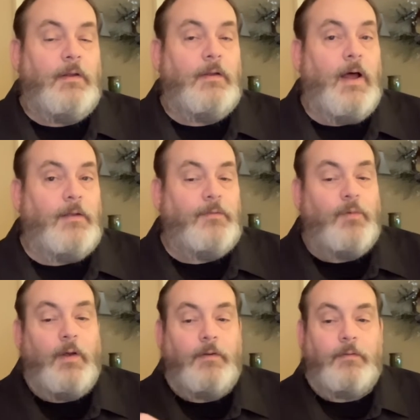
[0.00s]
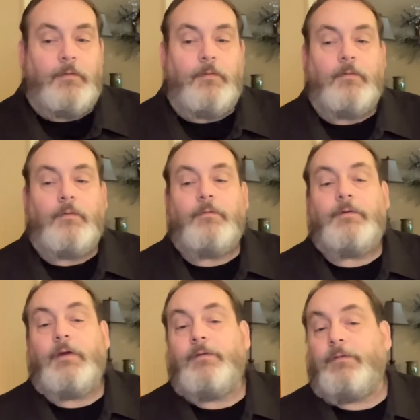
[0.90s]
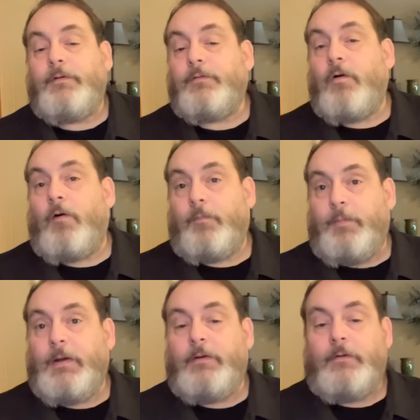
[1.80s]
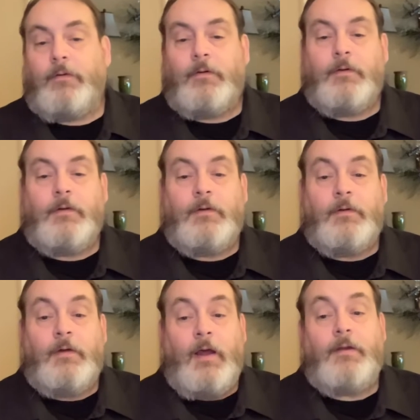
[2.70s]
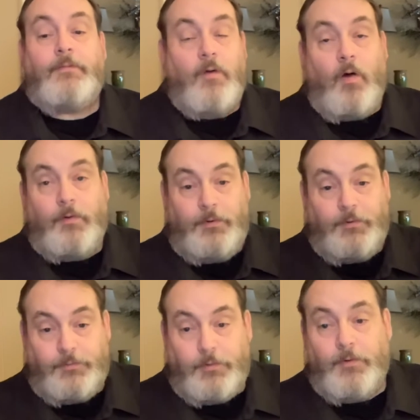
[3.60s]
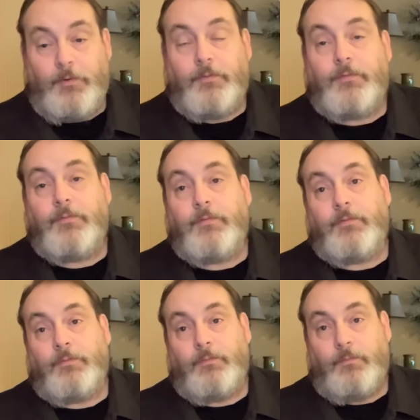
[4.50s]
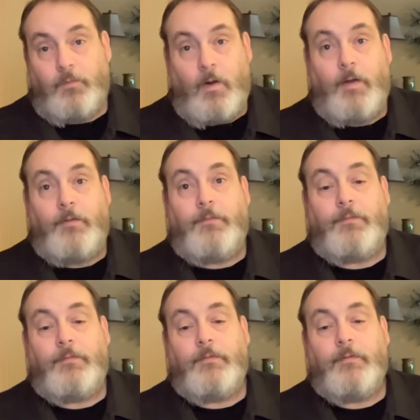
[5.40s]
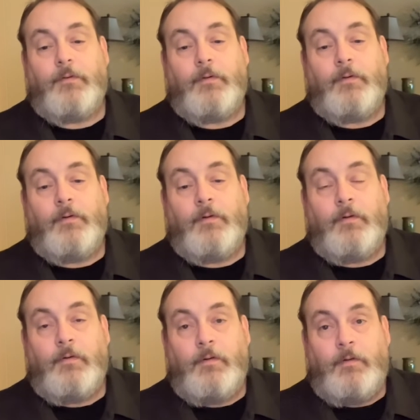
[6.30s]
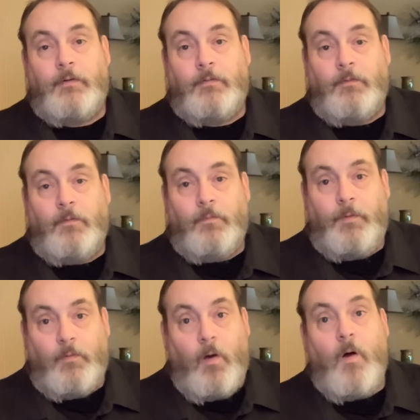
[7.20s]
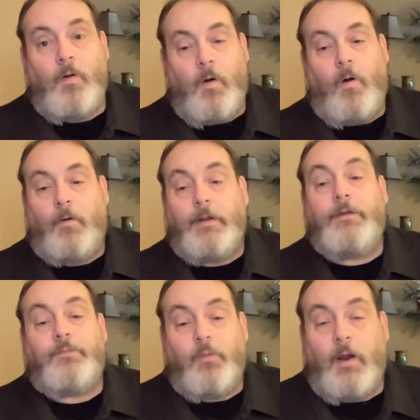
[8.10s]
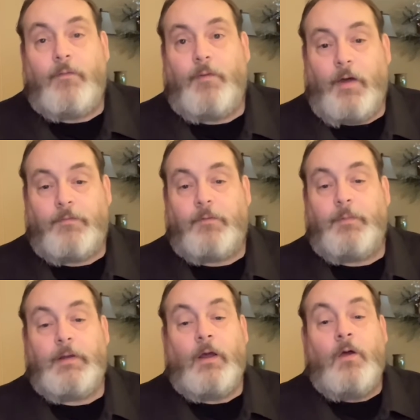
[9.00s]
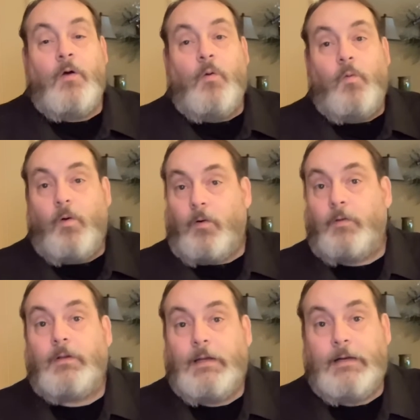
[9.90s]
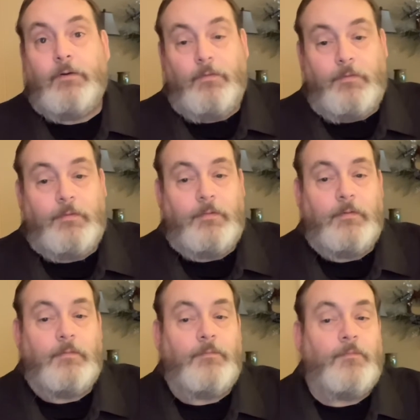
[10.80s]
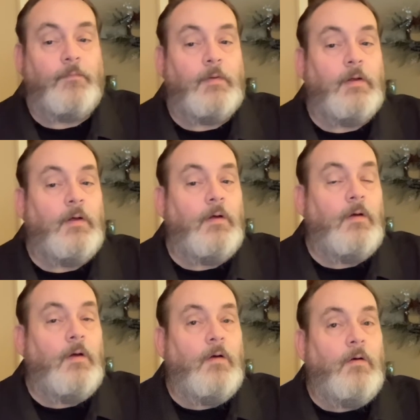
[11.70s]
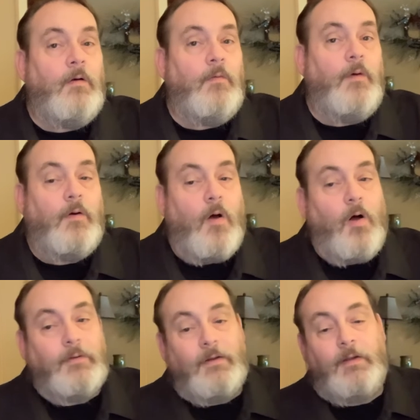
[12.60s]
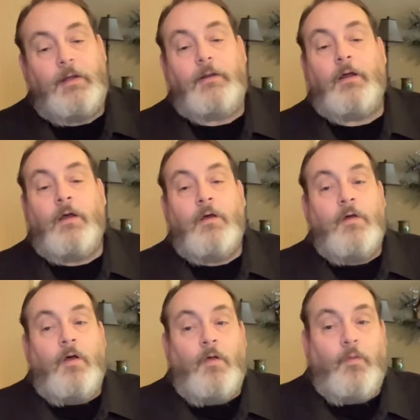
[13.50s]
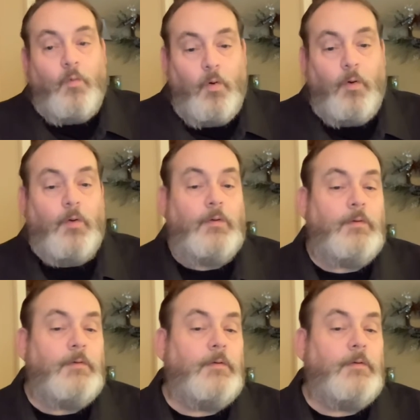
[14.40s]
That's what Jesus is called Peter and is called the church was. We are all called, each one of us, to be world leaders. We are called to lead the world